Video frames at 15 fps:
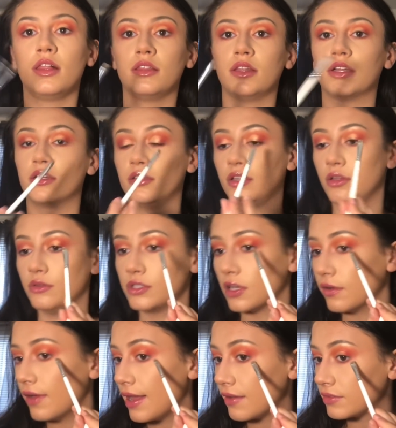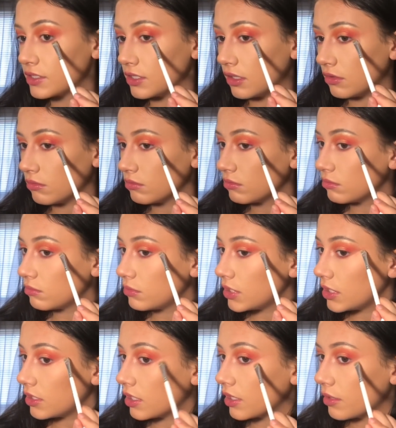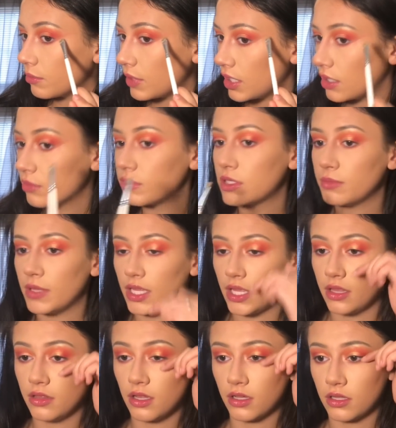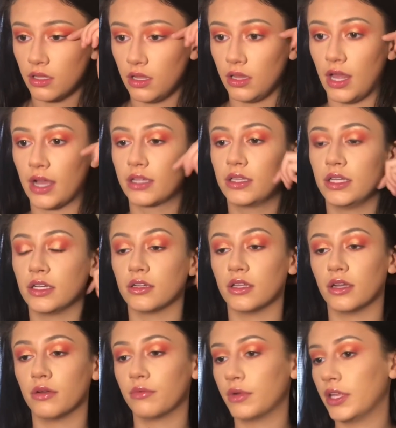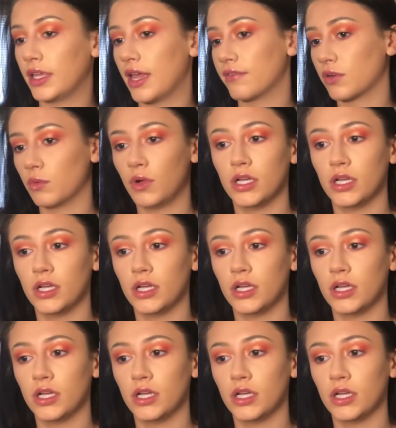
Literally, you don't have to be good at makeup to make it look a lot cleaner than it really ever